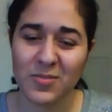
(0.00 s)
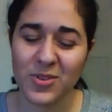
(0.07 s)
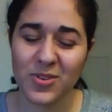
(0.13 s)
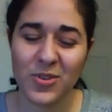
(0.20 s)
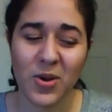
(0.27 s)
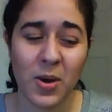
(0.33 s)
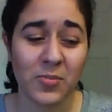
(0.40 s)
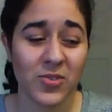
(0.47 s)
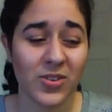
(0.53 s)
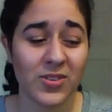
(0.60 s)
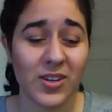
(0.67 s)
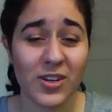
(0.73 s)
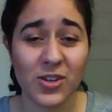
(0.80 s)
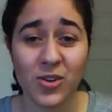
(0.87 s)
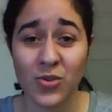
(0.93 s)
So I'm just
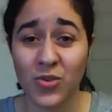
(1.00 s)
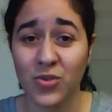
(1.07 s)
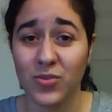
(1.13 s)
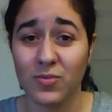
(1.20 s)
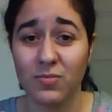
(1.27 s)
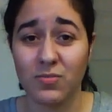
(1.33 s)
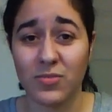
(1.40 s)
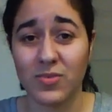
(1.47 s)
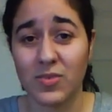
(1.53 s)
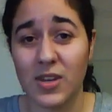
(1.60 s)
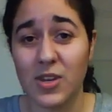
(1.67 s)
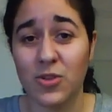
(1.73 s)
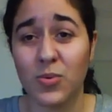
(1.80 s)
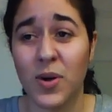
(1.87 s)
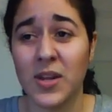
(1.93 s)
gonna use
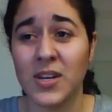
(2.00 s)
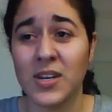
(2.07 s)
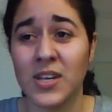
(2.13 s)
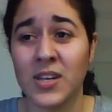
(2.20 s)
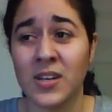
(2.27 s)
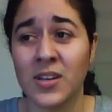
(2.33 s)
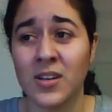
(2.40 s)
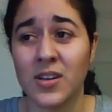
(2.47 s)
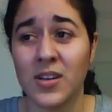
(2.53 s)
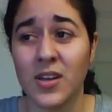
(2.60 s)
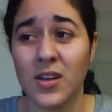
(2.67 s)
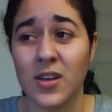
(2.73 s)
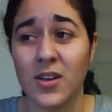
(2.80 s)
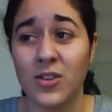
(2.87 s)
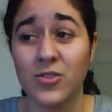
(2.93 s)
teeth whitening,
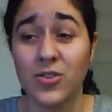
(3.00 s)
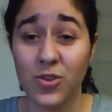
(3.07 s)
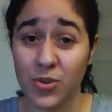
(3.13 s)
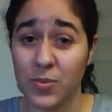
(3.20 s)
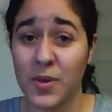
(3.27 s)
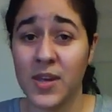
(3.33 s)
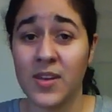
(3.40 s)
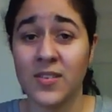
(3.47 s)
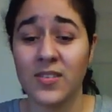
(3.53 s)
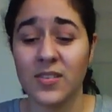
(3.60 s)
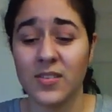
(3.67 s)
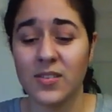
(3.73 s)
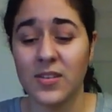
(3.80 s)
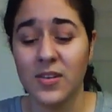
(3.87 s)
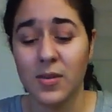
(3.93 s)

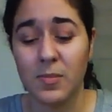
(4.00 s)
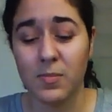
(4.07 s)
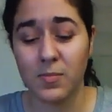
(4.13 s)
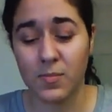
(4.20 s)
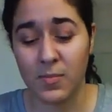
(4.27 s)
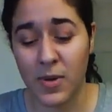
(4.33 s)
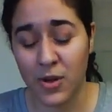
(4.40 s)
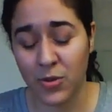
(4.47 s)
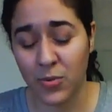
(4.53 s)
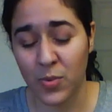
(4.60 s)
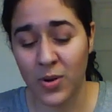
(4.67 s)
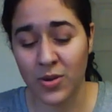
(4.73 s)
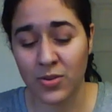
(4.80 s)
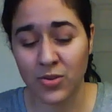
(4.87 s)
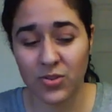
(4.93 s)
toothpaste,
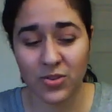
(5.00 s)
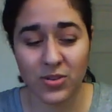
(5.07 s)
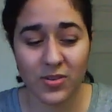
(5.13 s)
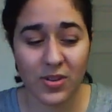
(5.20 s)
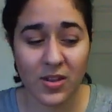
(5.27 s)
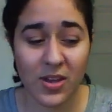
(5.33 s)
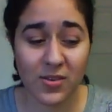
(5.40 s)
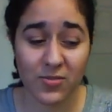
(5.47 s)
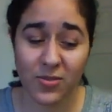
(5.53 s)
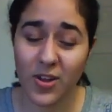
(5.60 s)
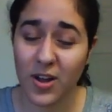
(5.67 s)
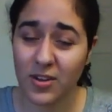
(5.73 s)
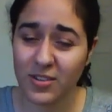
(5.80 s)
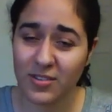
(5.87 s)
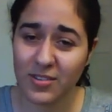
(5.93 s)
mouthwash, and
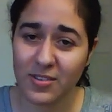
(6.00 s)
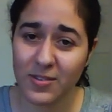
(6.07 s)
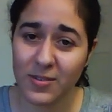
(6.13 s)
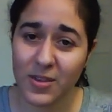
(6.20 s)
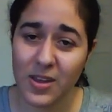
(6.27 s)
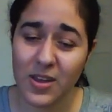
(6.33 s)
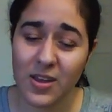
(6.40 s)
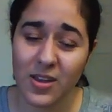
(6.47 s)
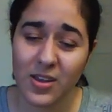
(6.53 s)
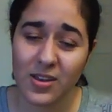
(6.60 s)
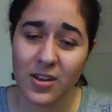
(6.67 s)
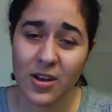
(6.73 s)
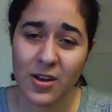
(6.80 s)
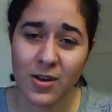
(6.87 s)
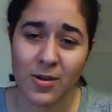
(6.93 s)
floss.
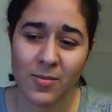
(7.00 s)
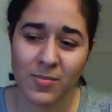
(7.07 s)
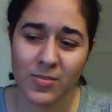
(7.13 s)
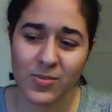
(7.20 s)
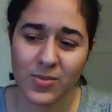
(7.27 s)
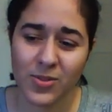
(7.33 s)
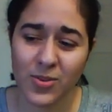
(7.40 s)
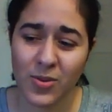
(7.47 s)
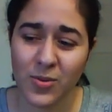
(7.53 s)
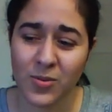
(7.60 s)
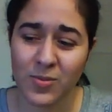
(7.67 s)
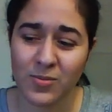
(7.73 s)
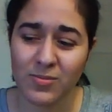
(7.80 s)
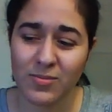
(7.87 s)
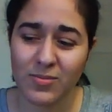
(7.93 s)

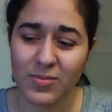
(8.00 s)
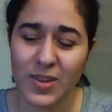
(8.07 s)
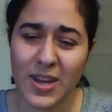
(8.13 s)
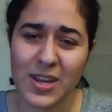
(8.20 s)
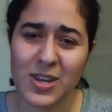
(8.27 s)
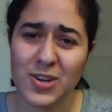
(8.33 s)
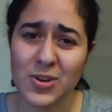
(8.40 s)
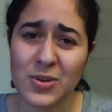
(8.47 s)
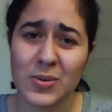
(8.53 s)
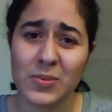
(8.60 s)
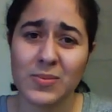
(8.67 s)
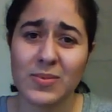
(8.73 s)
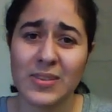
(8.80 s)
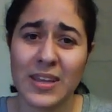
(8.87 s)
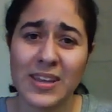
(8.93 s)
So like, you know,
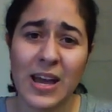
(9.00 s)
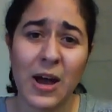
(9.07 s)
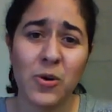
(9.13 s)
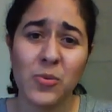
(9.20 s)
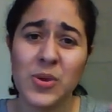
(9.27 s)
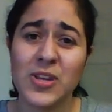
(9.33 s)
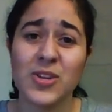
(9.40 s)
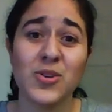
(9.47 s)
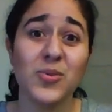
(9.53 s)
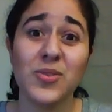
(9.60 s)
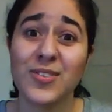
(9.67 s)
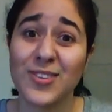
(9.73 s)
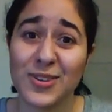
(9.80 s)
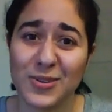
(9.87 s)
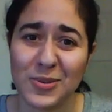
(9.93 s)
like how we used
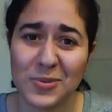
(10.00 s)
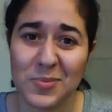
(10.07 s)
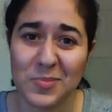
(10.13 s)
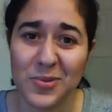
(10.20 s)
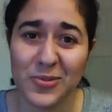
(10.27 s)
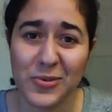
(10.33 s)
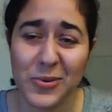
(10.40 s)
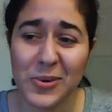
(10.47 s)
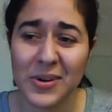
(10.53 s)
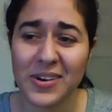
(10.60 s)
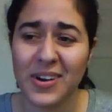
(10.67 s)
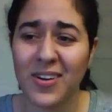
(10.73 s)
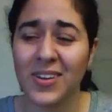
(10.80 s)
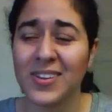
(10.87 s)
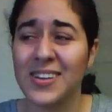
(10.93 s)
to do before
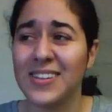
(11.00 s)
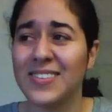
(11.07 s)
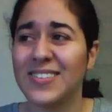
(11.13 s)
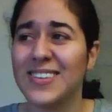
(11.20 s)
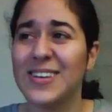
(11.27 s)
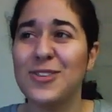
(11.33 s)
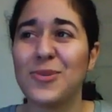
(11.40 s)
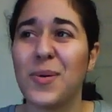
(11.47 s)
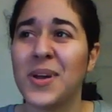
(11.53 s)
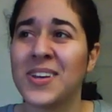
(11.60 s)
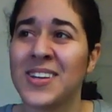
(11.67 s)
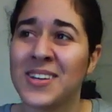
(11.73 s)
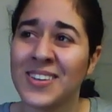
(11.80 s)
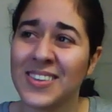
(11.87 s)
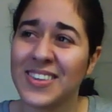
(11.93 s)
all these teeth
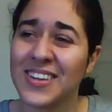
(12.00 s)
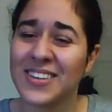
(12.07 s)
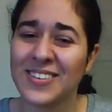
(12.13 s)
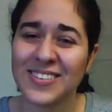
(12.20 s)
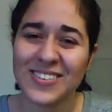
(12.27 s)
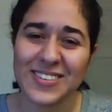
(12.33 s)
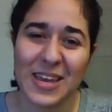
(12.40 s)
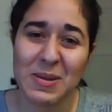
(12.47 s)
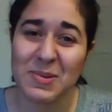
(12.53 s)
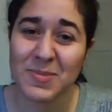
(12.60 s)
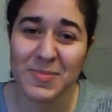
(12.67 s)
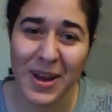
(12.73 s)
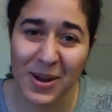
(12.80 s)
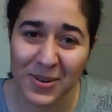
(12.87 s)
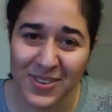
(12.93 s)
whitening things came
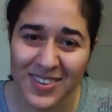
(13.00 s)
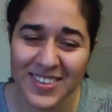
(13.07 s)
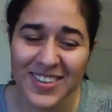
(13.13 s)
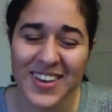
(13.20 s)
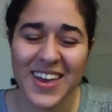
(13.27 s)
about.